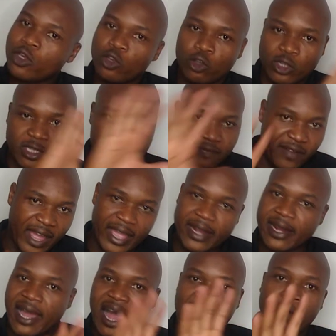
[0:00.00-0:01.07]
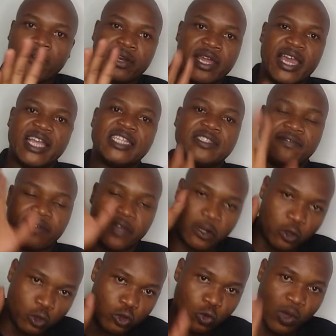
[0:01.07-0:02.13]
You define how it adds
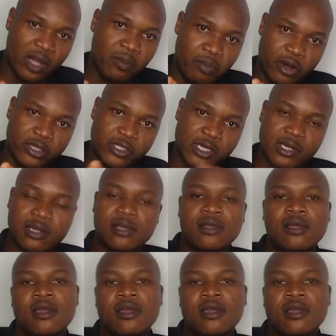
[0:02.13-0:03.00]
value to one person,